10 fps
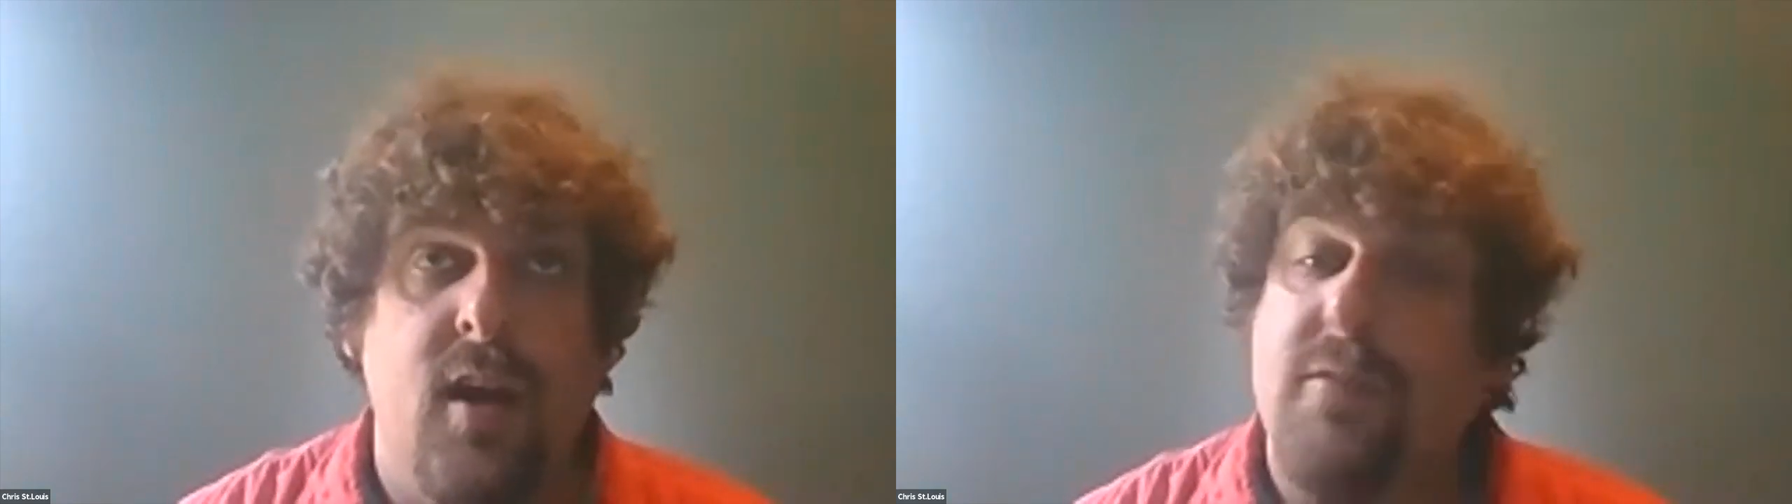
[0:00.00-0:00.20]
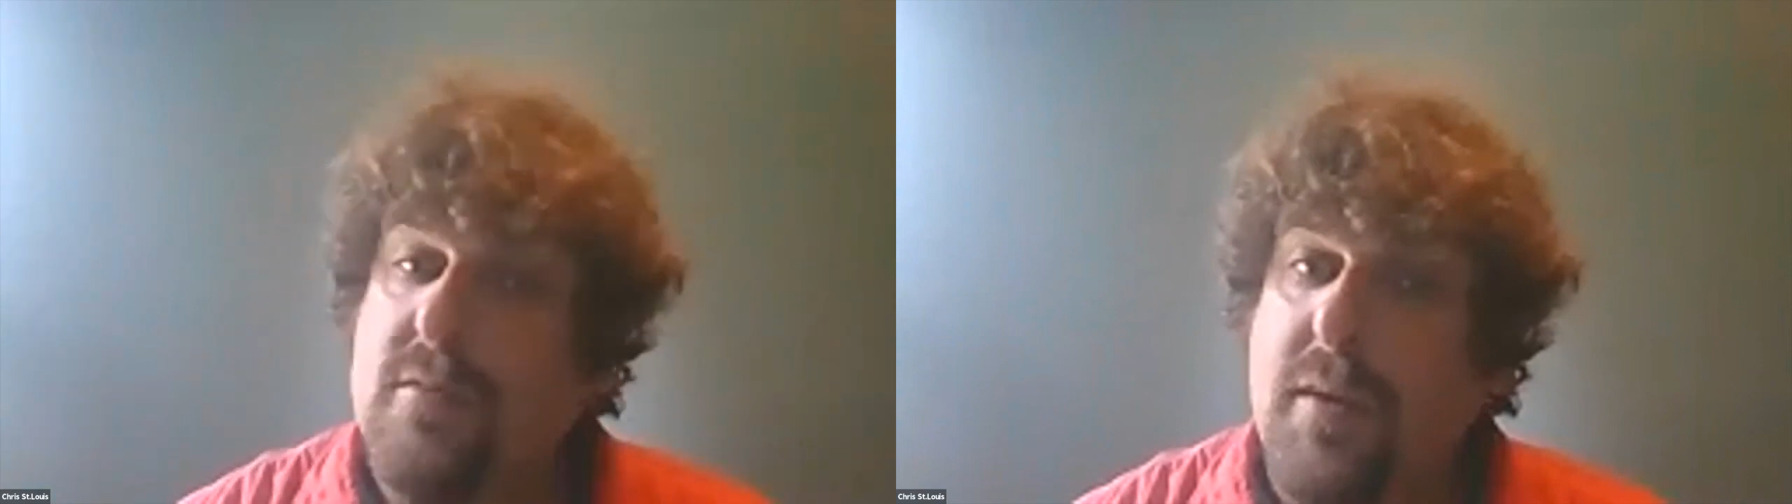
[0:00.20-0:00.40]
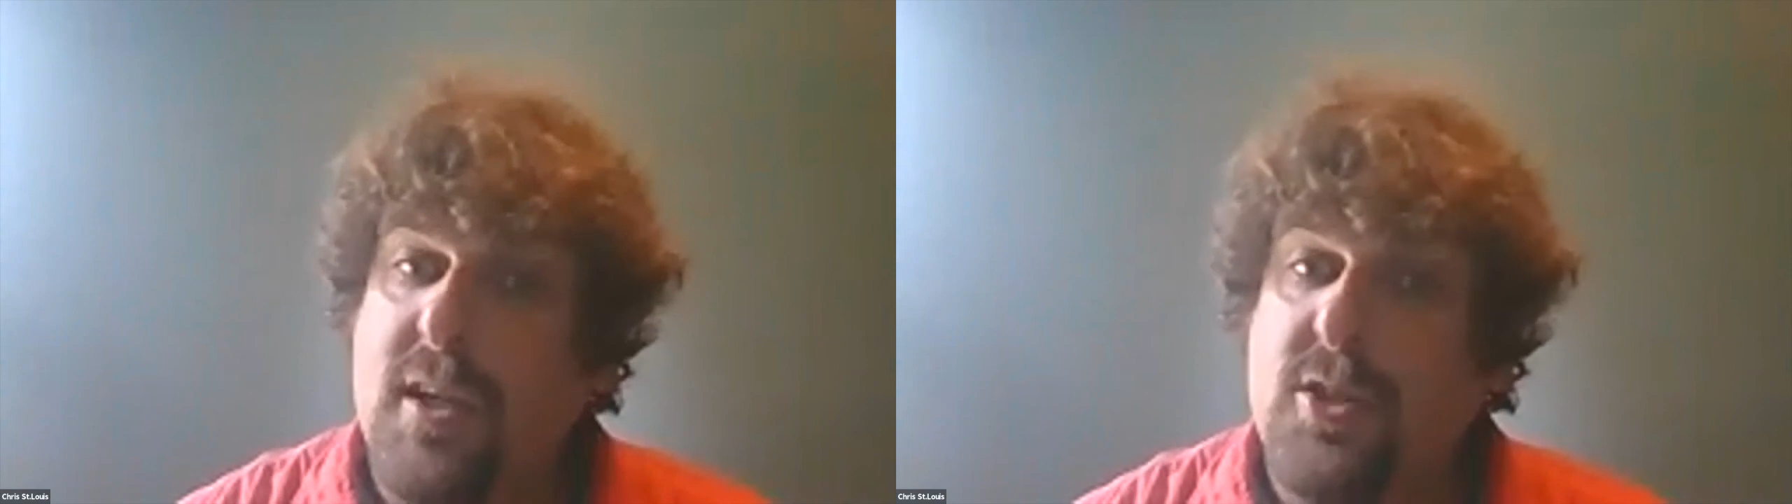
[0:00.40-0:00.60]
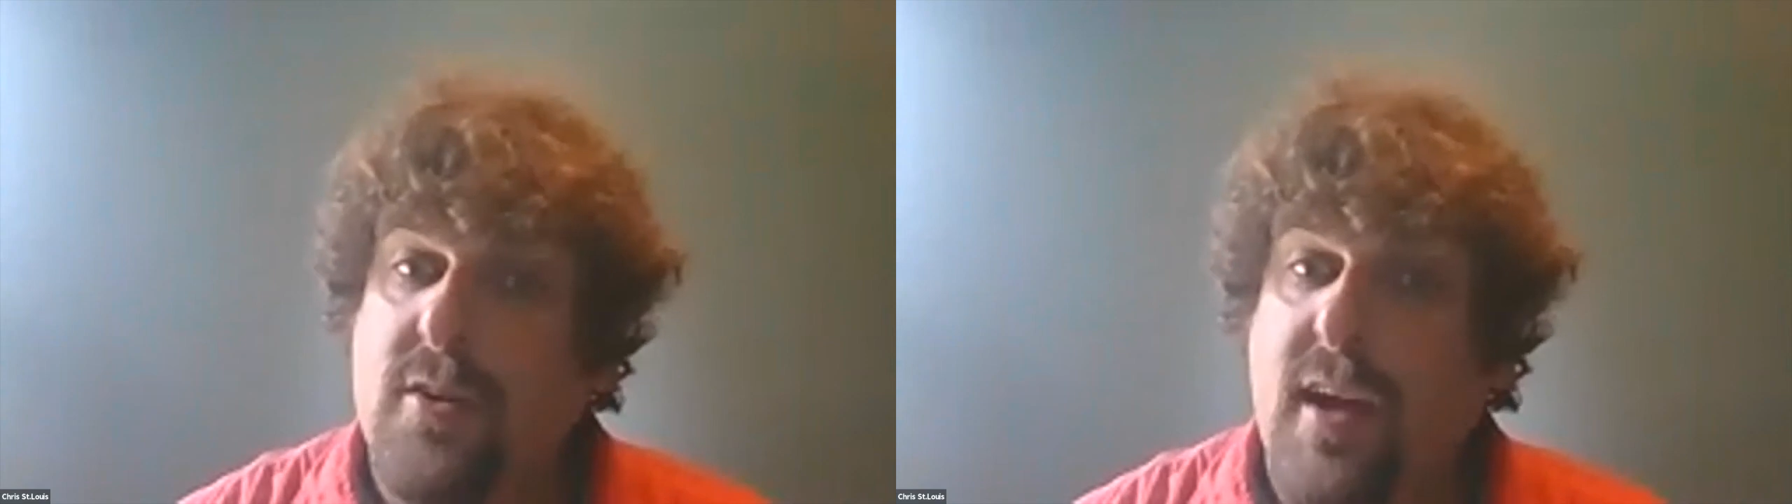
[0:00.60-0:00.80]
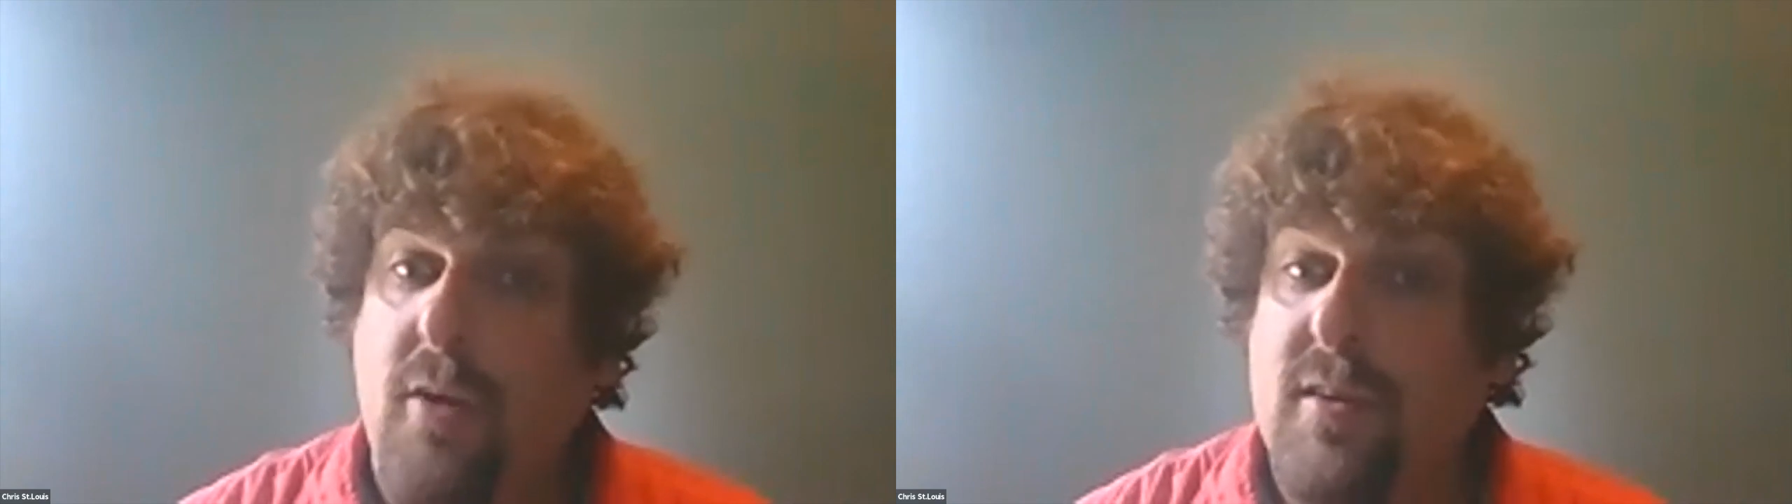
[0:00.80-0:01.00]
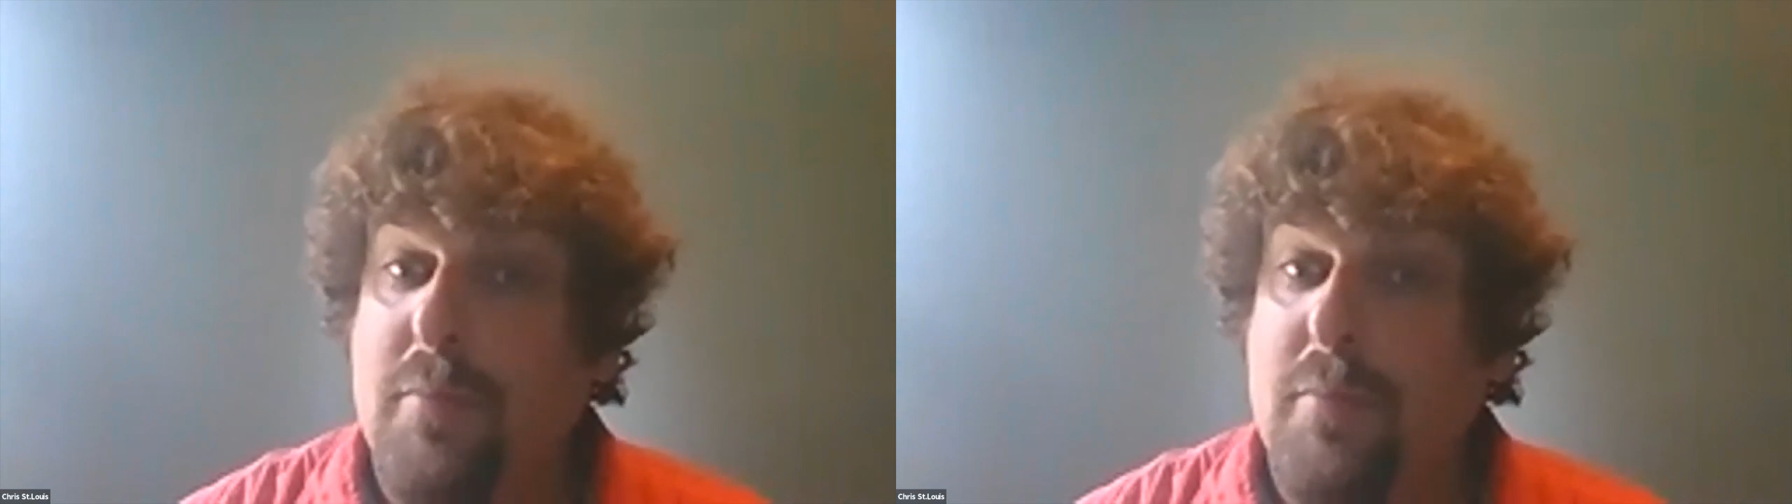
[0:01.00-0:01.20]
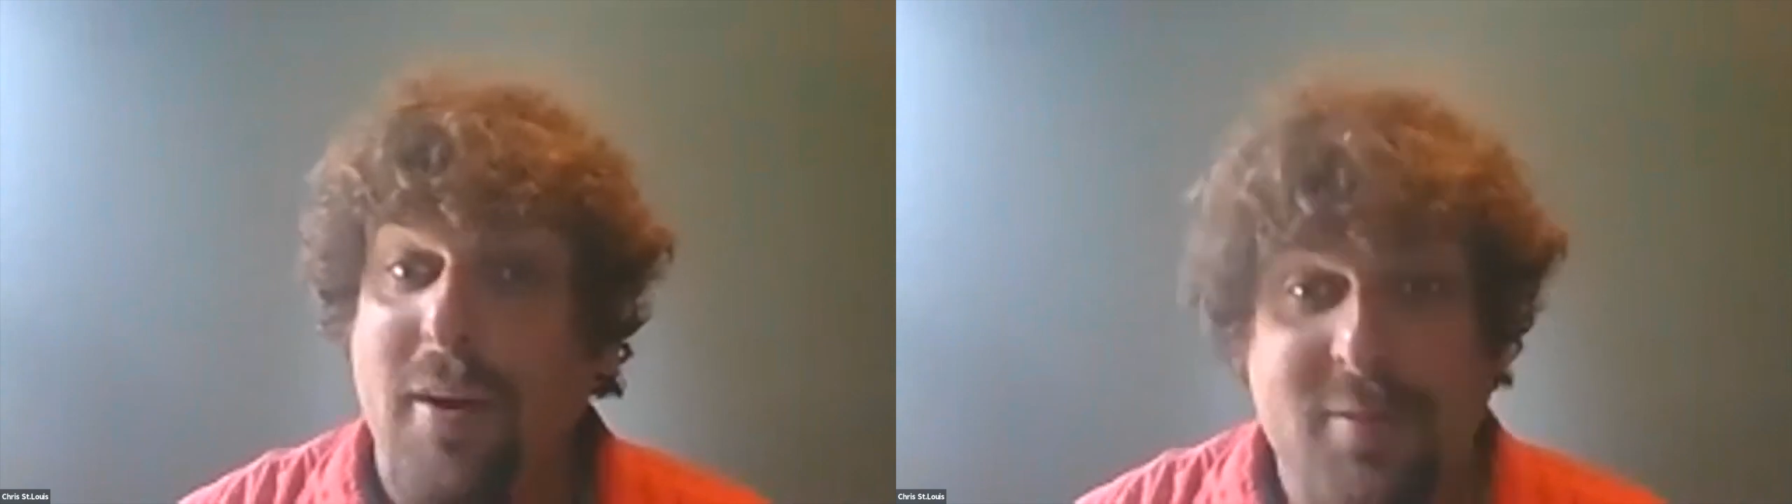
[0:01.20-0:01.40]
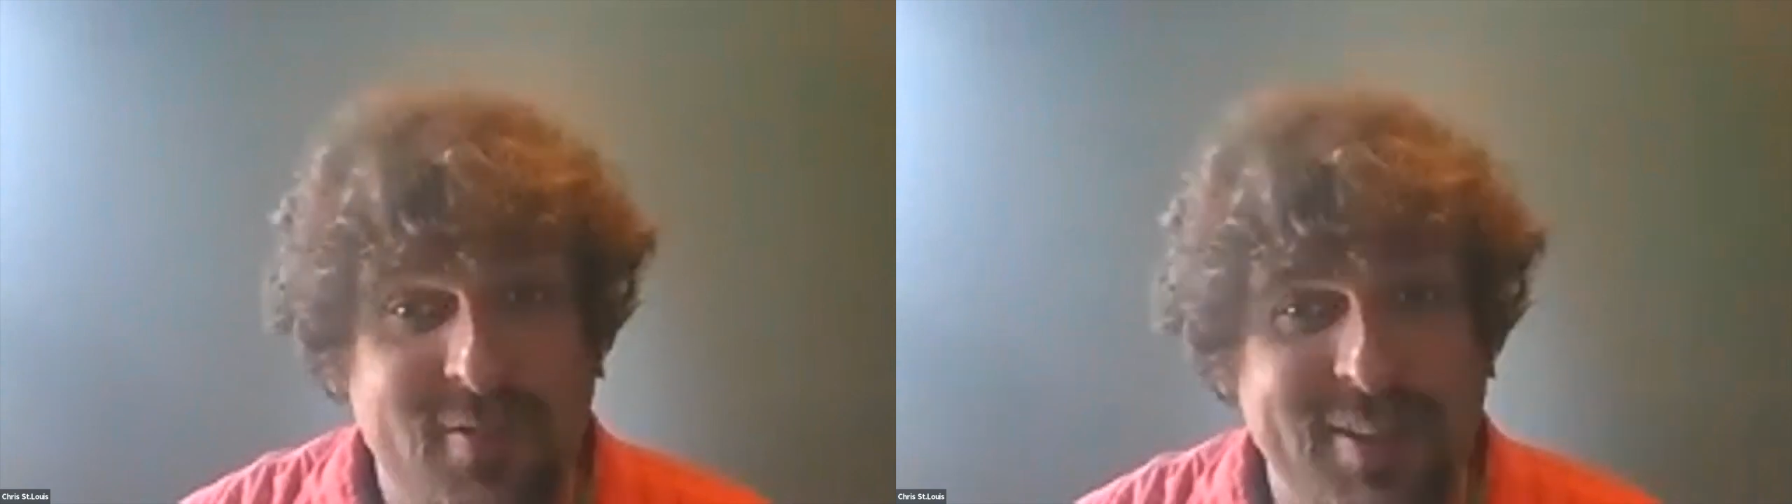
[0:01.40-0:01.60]
a office manager out
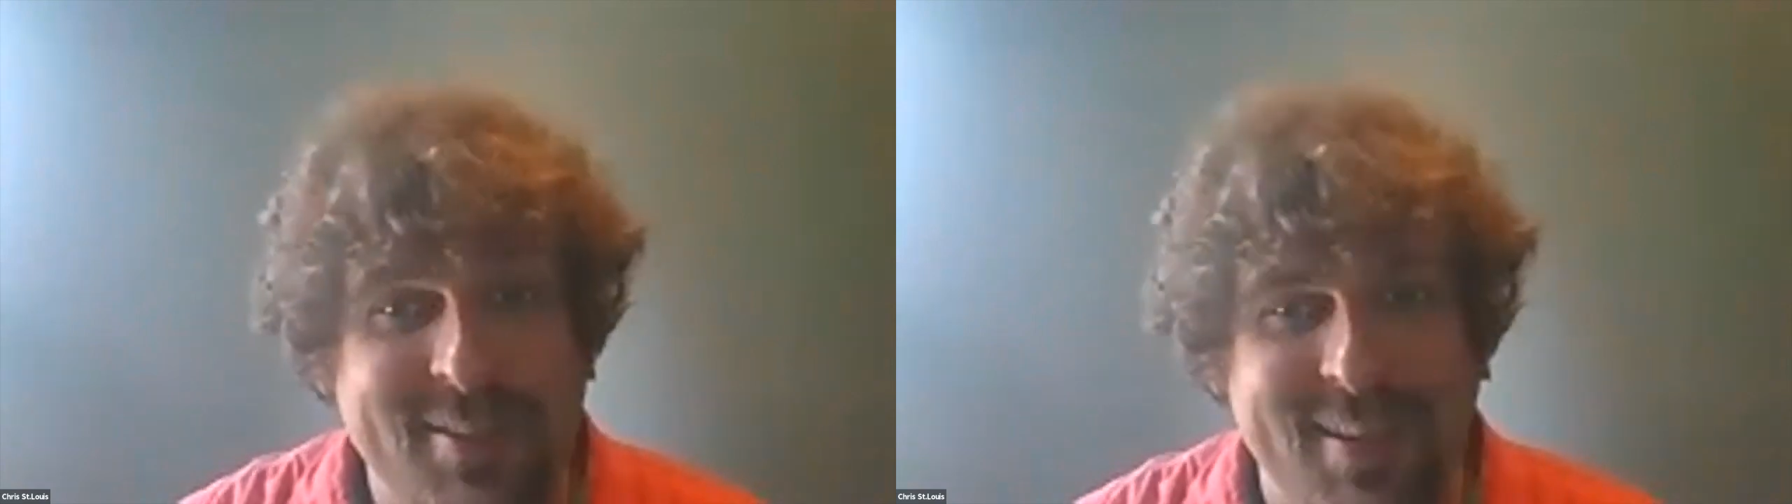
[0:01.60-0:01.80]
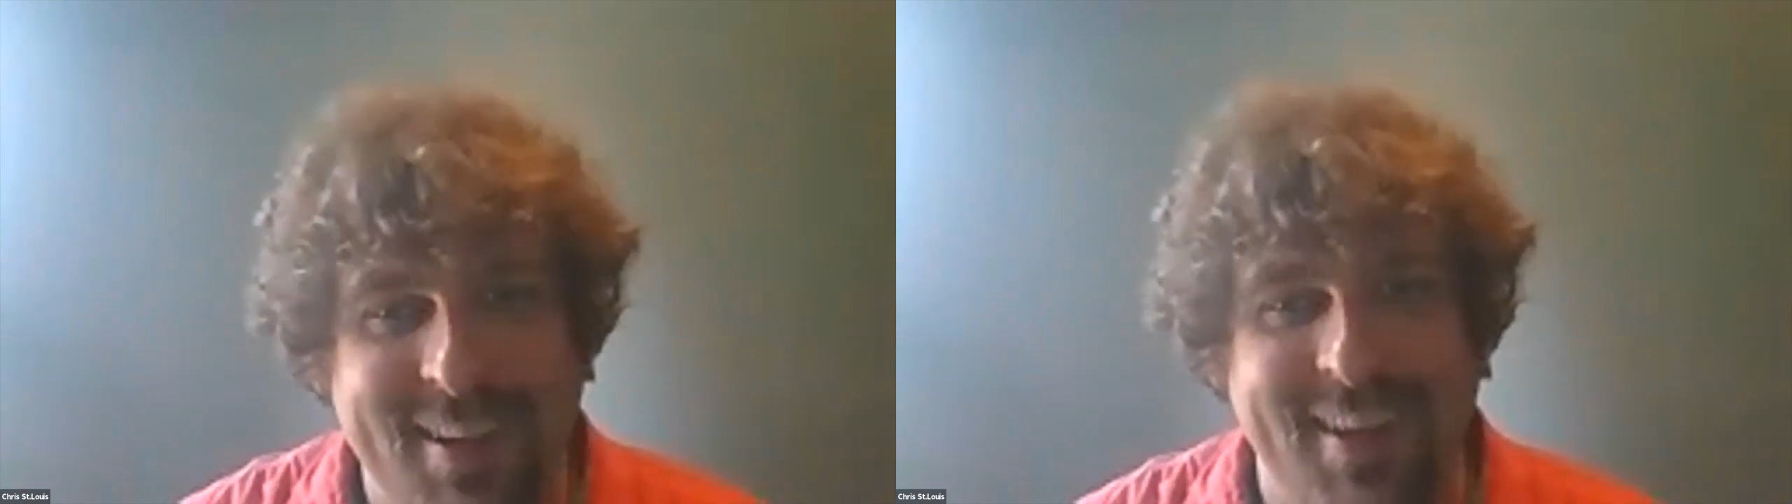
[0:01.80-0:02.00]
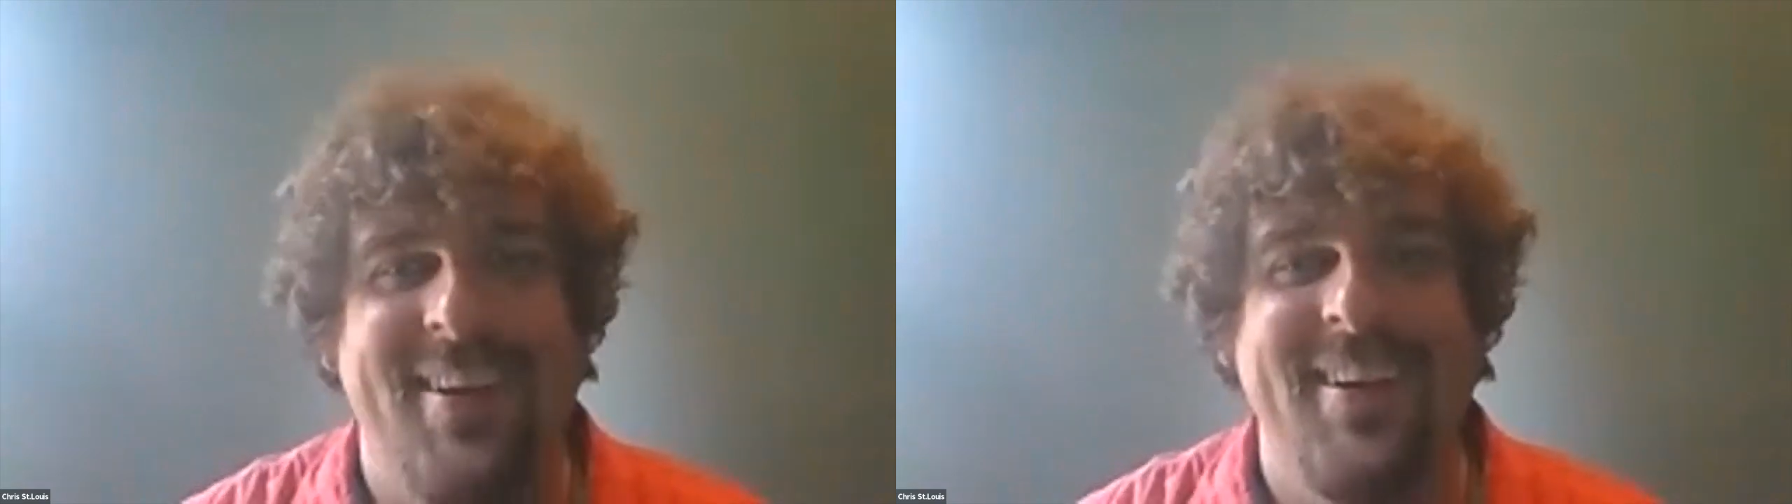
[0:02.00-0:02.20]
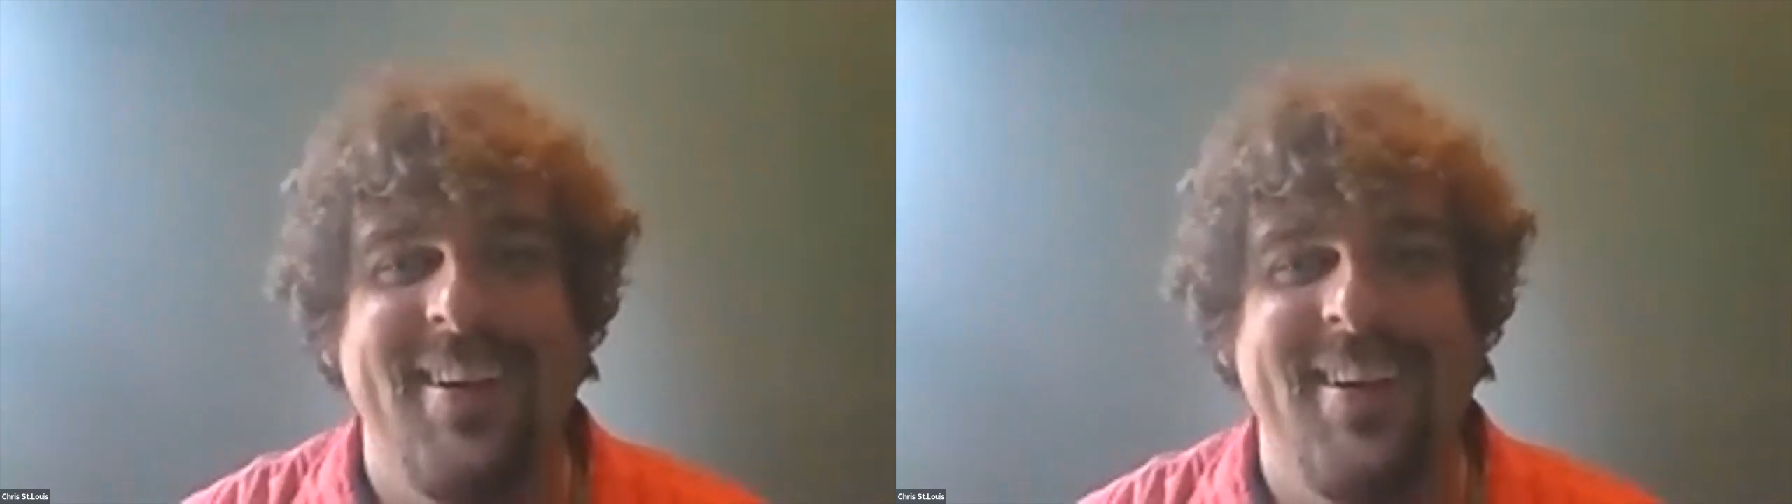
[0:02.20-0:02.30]
in Parsonsfield.